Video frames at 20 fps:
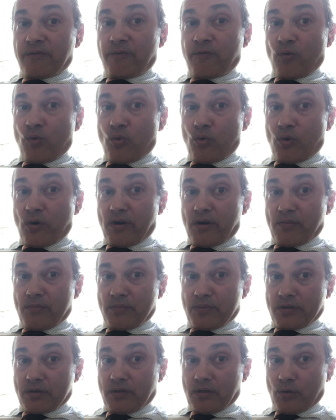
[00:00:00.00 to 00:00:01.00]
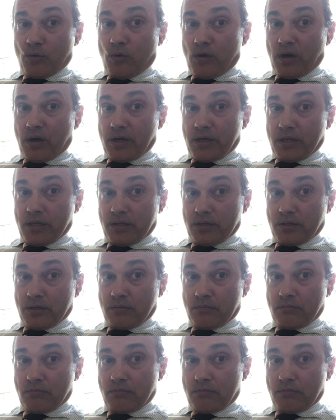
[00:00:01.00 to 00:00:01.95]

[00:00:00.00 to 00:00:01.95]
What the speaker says: forms of the quantities.